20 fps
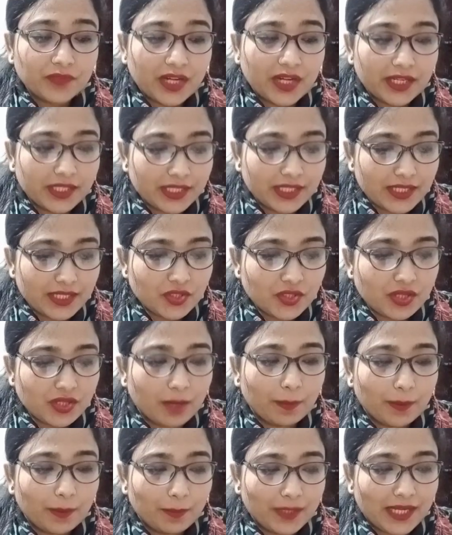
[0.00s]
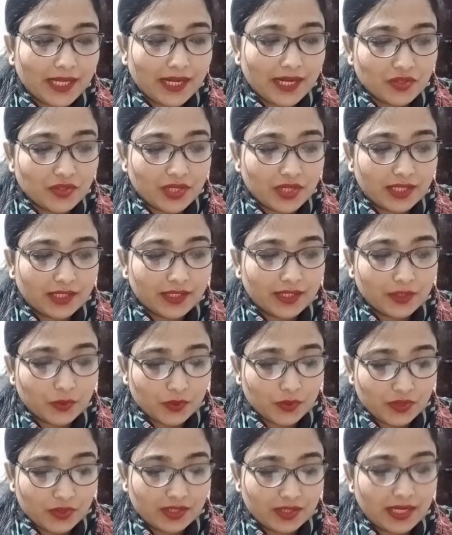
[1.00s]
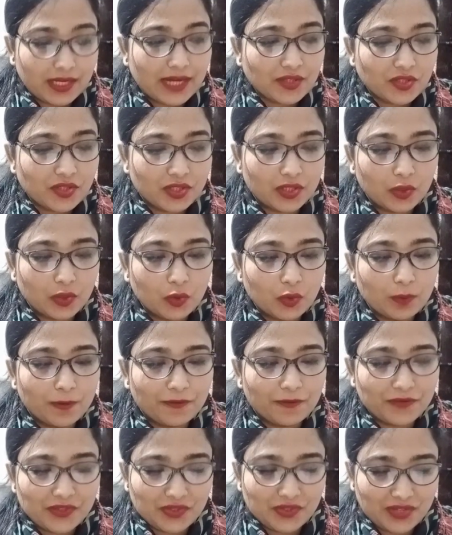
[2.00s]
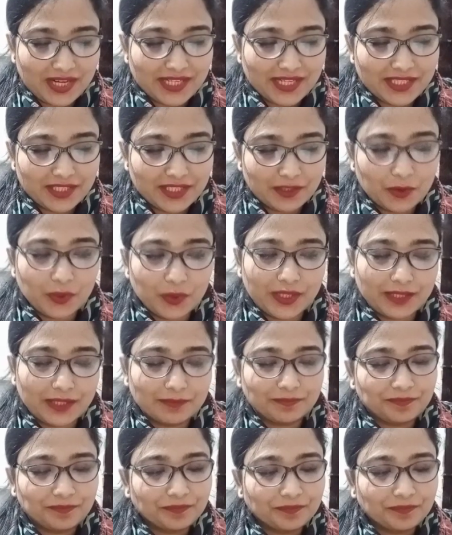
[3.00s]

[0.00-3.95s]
and he reached up and began gently to scratch the lobe of his right ear. Okay,